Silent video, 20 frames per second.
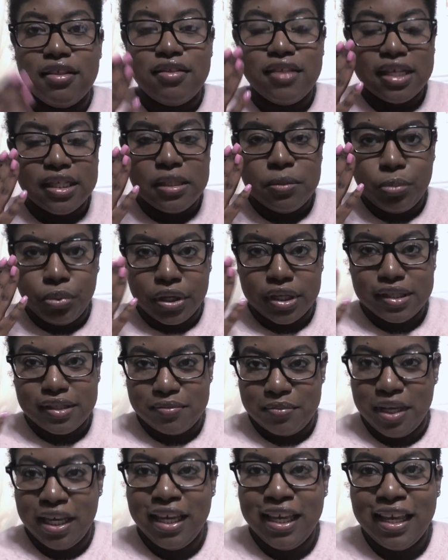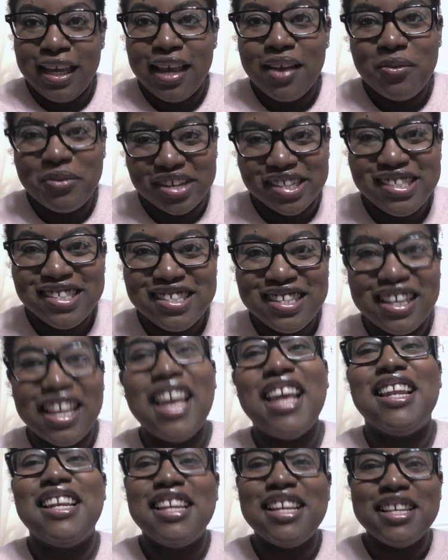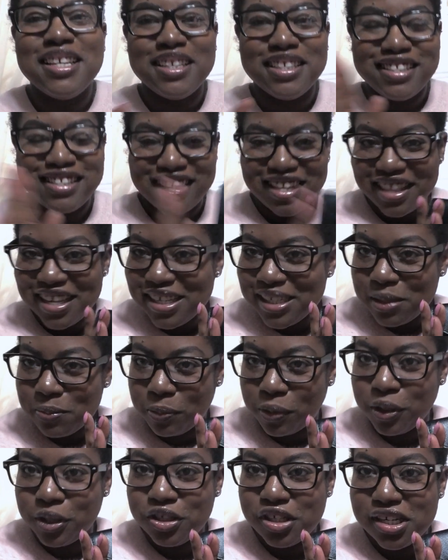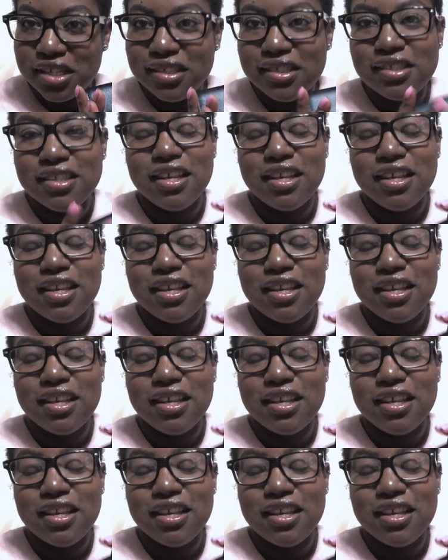this brings me once again to this purchase.